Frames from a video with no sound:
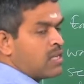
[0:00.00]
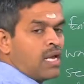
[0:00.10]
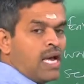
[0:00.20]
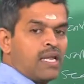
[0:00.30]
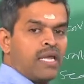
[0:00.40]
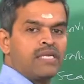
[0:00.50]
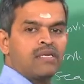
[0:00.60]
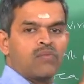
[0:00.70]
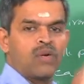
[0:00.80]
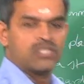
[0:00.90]
are
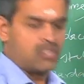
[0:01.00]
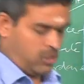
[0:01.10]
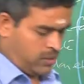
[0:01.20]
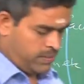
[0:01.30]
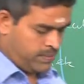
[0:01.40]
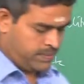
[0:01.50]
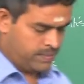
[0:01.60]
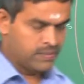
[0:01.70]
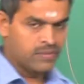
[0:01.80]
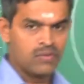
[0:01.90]
aligned at one shot,
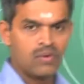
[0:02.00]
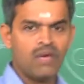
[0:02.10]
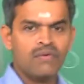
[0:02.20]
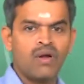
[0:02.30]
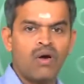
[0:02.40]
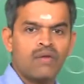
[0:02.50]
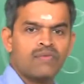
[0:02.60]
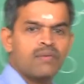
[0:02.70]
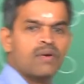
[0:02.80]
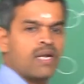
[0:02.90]
okay, when all
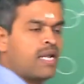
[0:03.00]
of them are